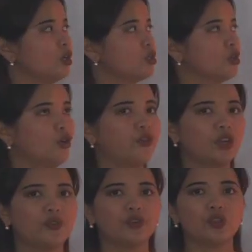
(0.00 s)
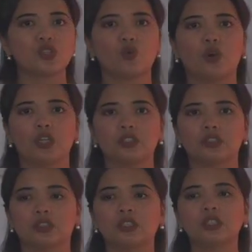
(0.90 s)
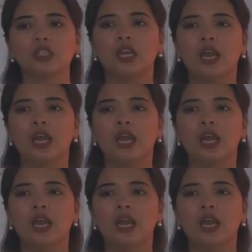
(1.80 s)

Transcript: So for the first quarter,